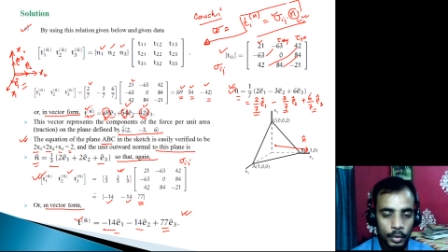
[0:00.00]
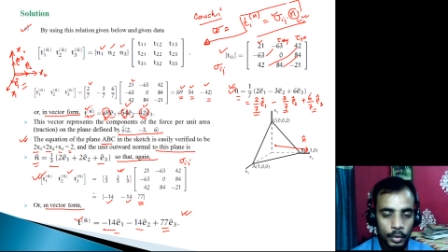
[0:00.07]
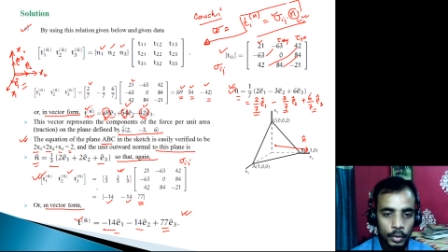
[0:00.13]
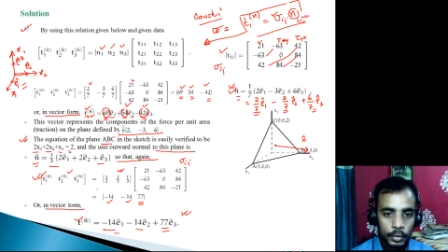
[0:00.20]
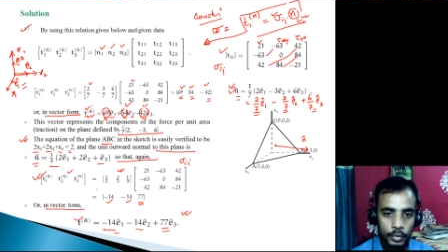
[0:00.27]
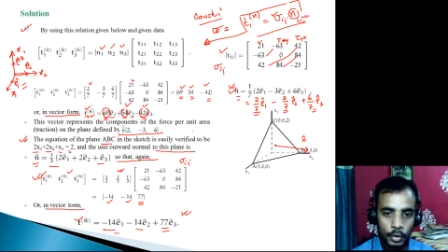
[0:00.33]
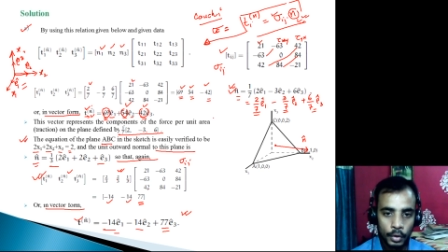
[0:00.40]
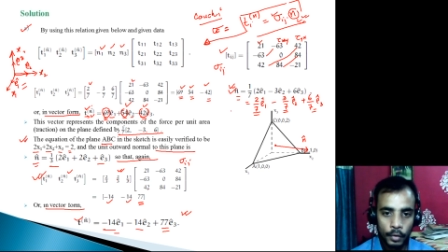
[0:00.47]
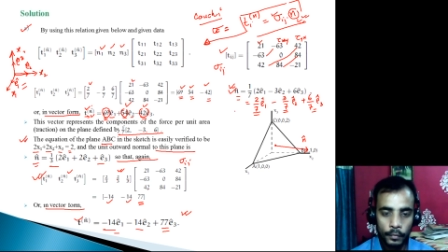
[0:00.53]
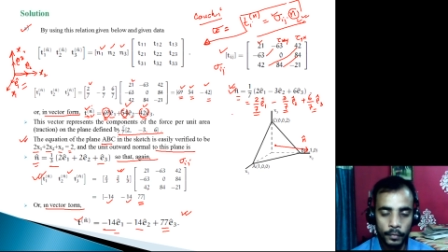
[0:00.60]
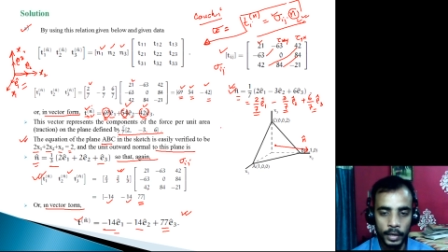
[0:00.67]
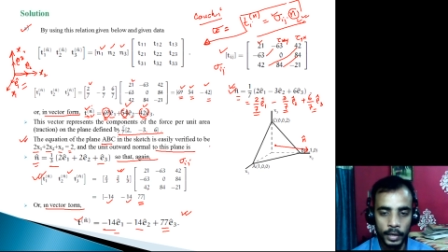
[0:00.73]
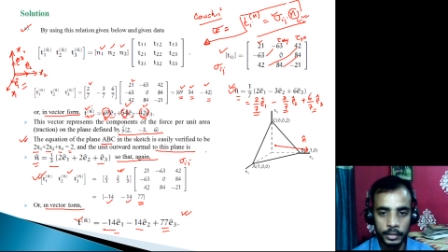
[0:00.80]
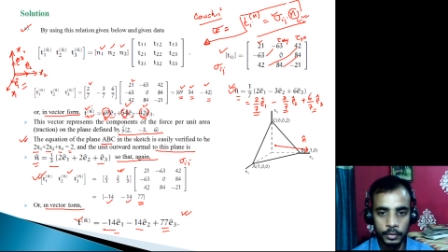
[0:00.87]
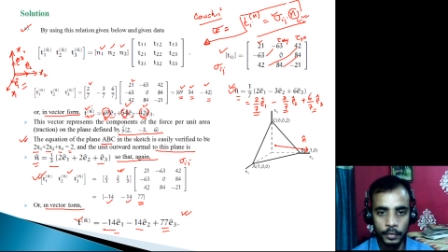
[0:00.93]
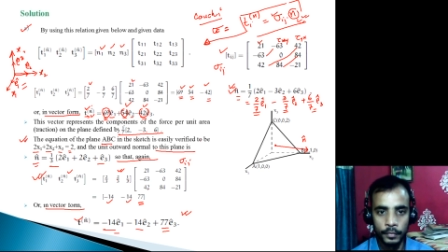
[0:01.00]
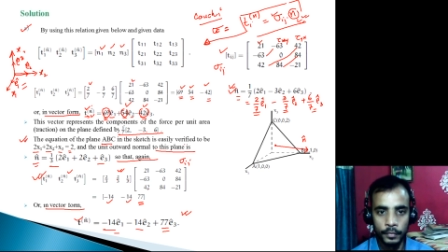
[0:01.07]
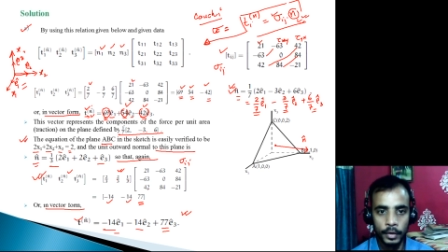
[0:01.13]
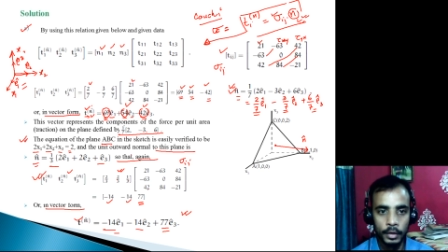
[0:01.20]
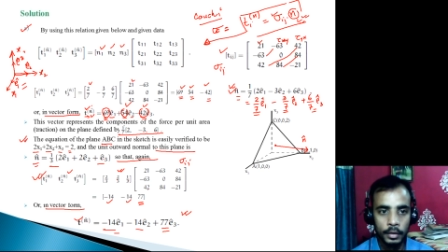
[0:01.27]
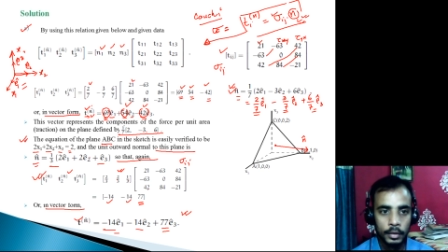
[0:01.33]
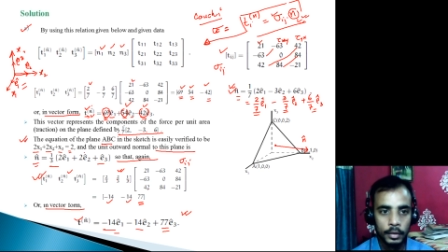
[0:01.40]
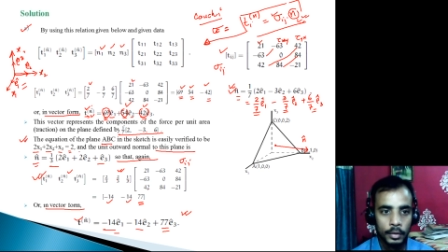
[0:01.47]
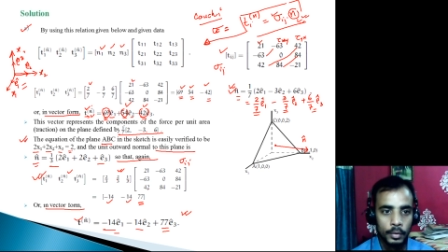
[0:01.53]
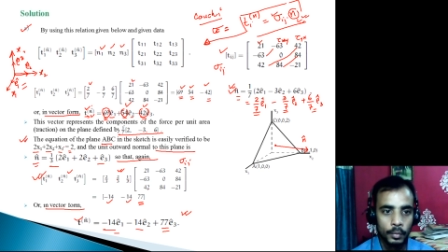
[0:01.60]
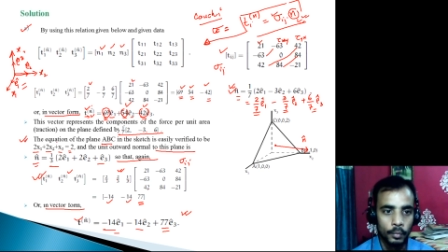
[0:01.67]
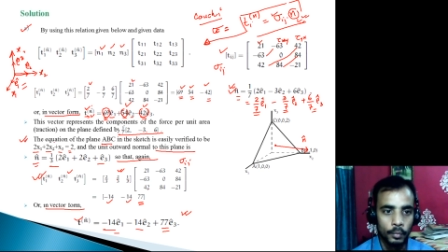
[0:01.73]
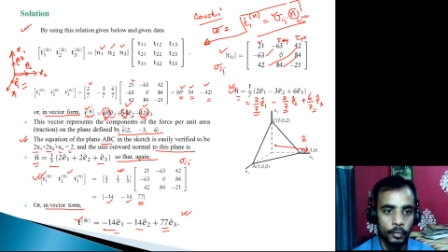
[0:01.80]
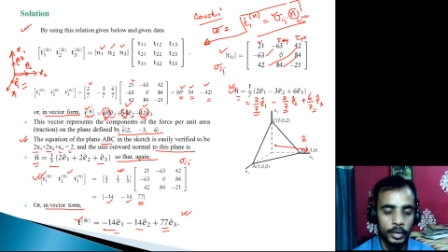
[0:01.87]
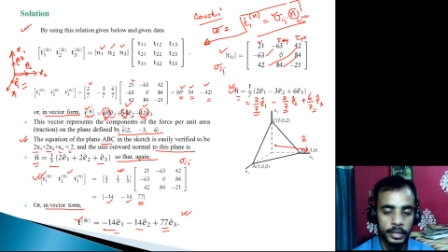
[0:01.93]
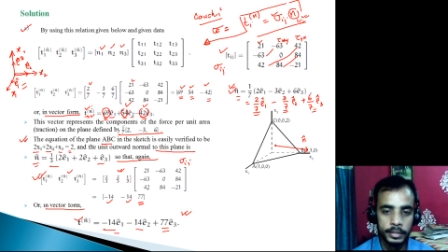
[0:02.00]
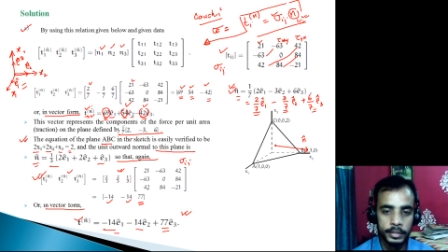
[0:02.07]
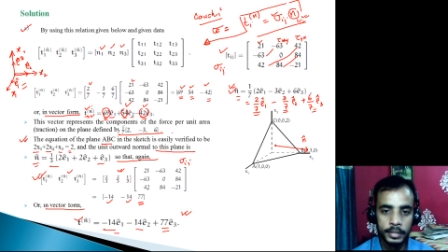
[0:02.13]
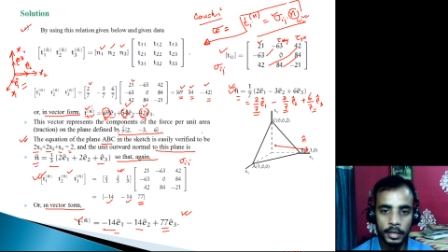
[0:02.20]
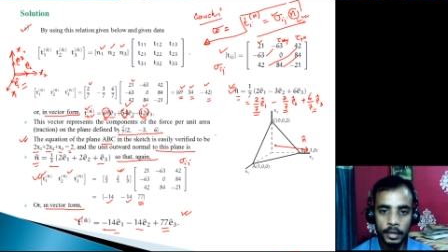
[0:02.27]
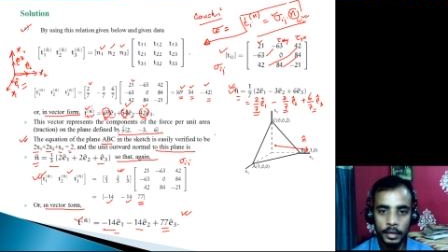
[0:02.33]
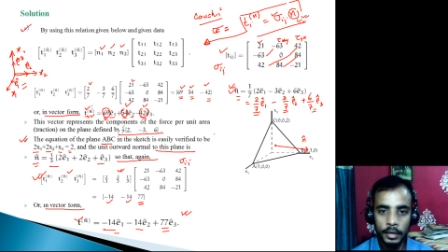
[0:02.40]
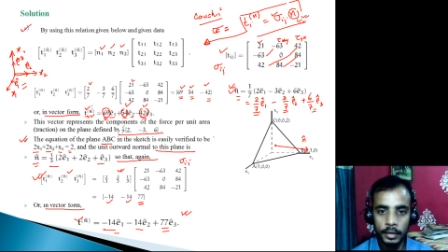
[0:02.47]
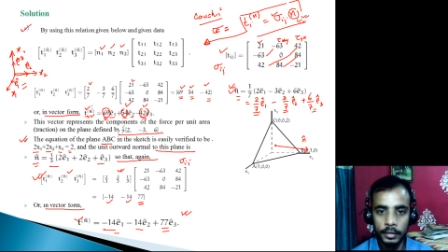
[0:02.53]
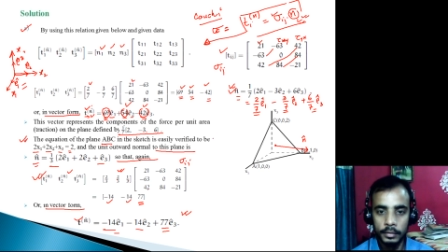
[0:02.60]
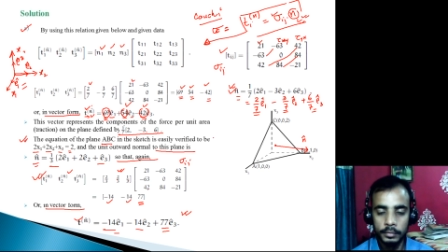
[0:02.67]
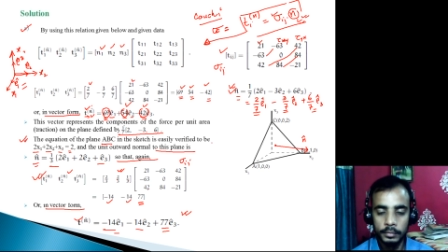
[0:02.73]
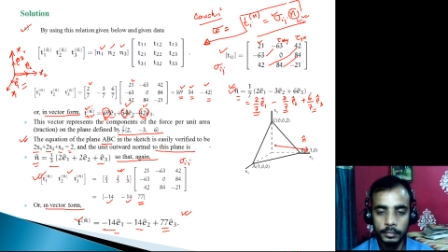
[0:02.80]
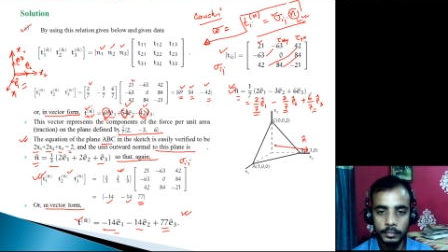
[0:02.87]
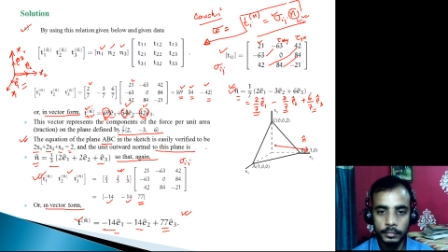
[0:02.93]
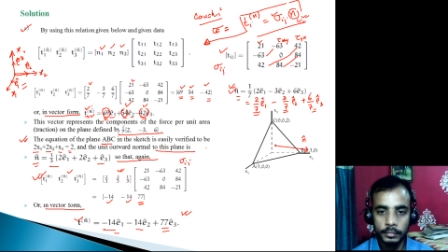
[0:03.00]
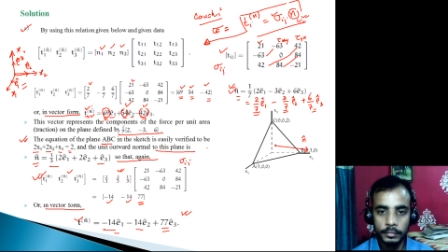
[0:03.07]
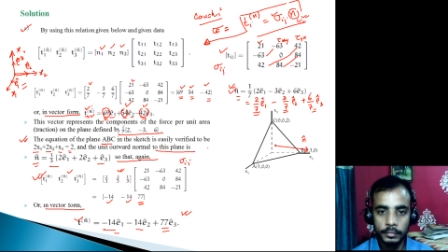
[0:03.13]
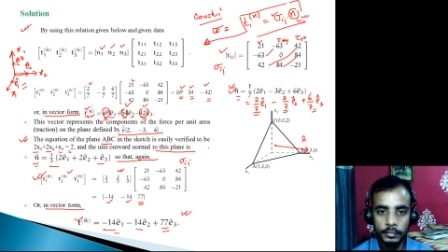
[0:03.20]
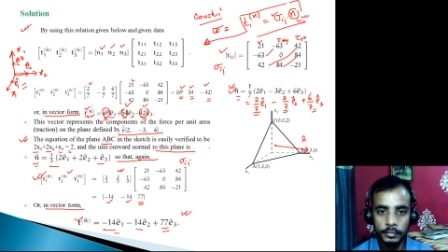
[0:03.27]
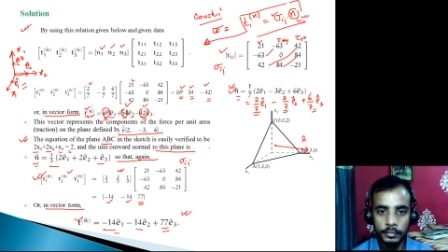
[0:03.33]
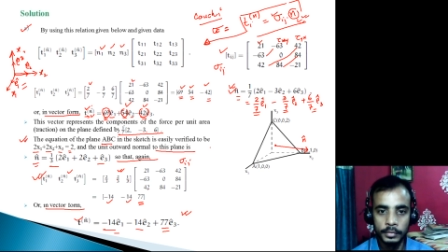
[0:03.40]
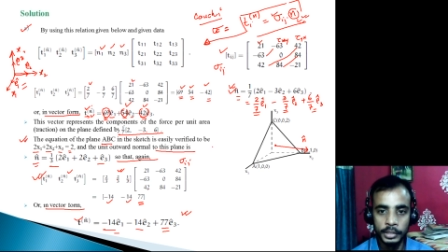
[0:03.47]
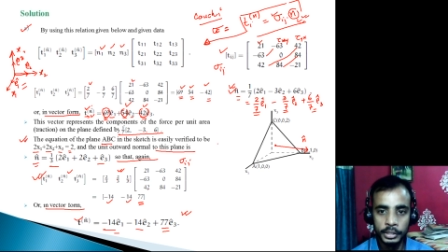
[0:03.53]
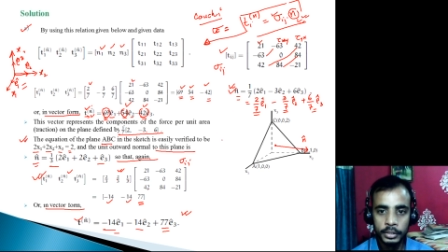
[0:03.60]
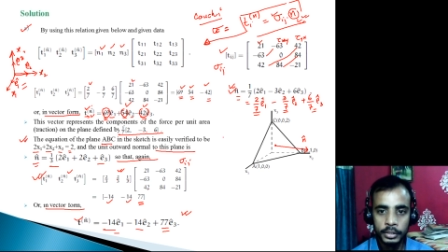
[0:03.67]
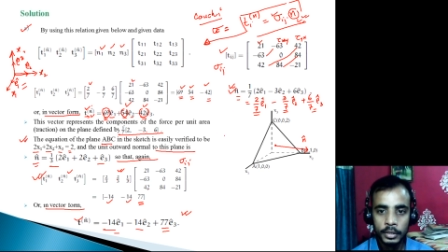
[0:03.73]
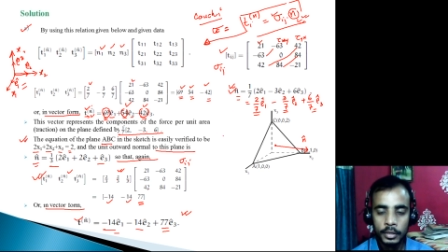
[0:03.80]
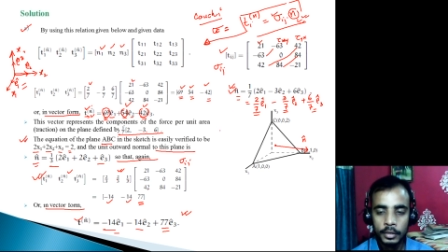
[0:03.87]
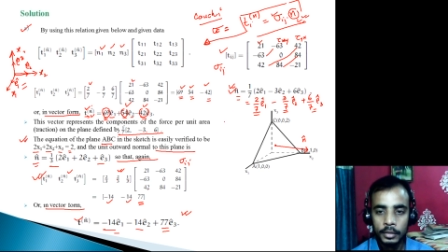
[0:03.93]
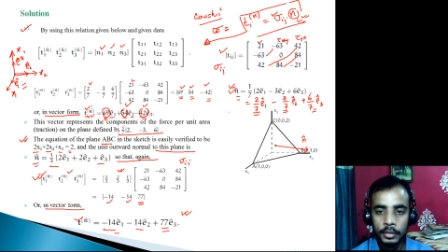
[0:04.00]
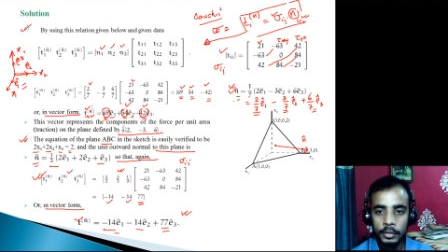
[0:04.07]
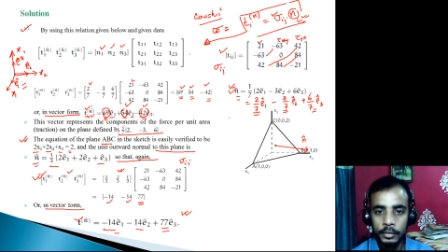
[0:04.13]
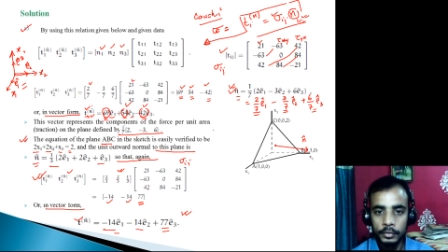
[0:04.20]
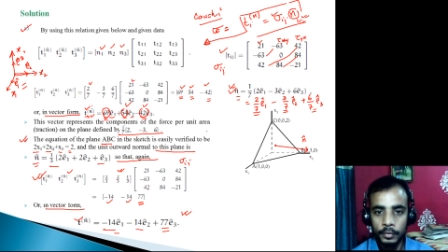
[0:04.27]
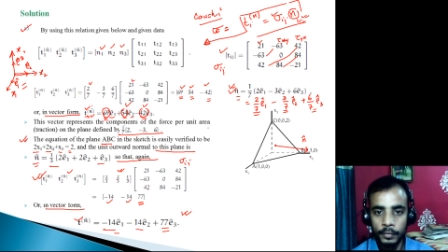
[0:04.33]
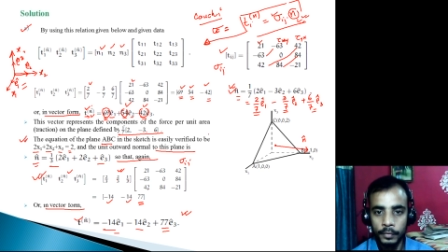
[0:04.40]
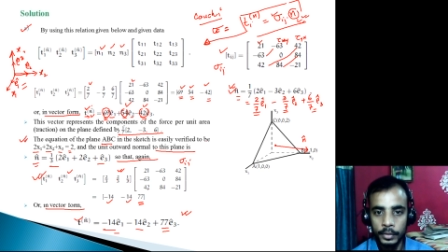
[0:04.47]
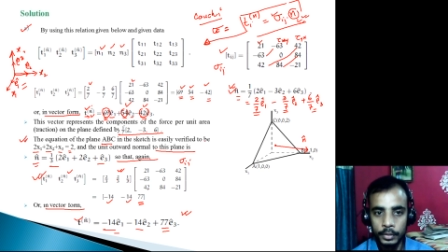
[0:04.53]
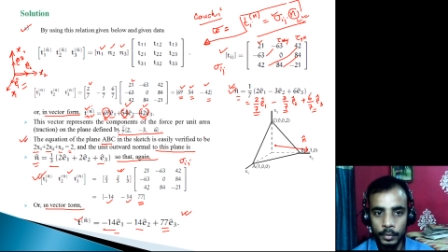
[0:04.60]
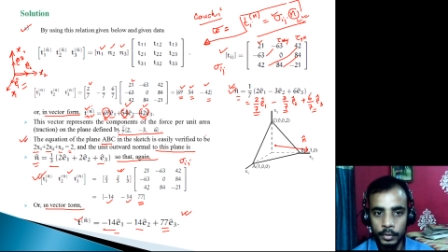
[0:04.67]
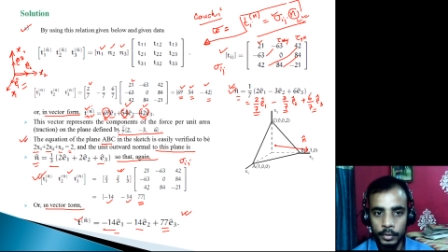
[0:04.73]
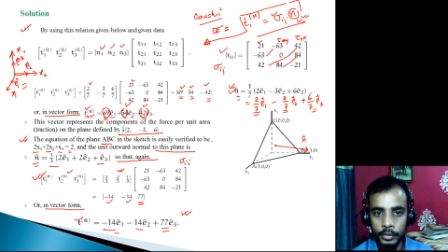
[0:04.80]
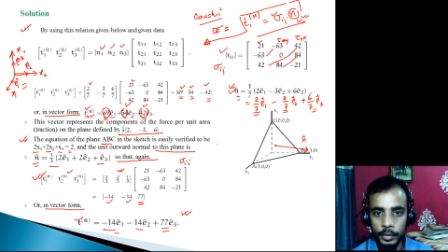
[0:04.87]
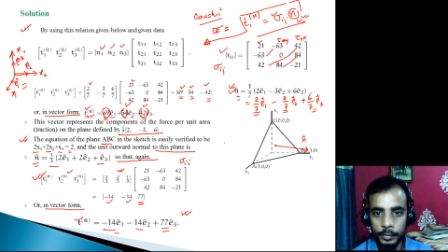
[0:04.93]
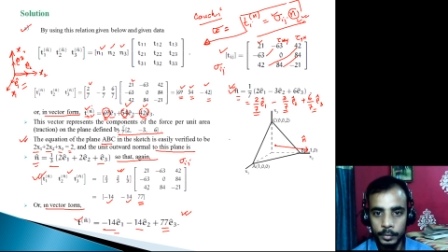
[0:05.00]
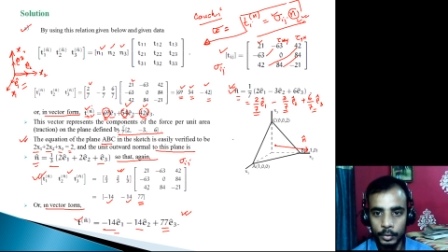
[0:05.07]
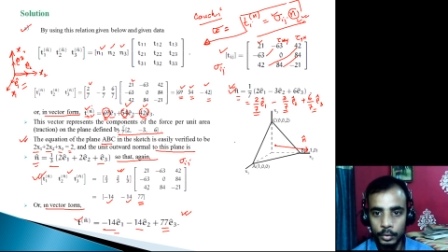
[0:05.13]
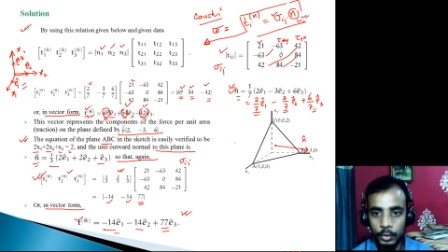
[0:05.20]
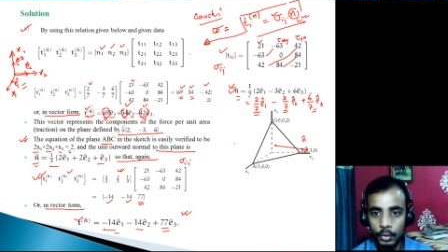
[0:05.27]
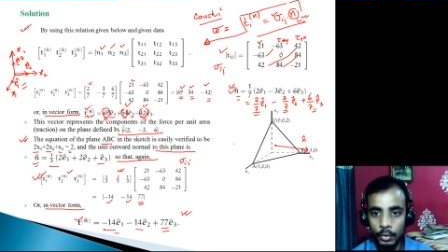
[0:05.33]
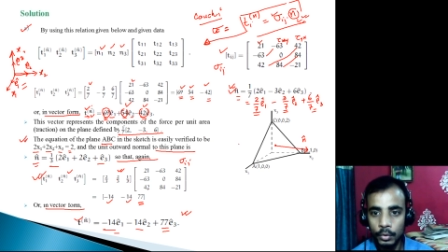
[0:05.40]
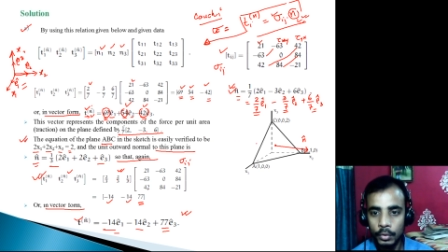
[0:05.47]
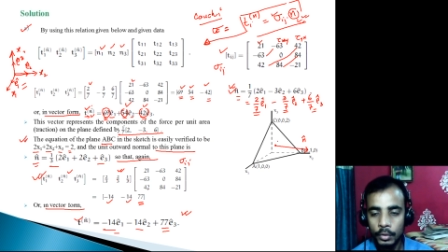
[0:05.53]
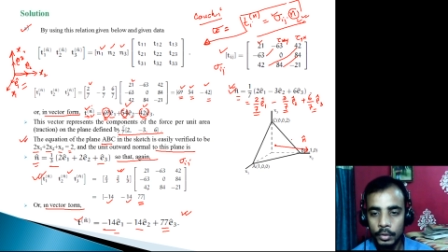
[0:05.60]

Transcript: So first of all, what is the need? So first of all you have to do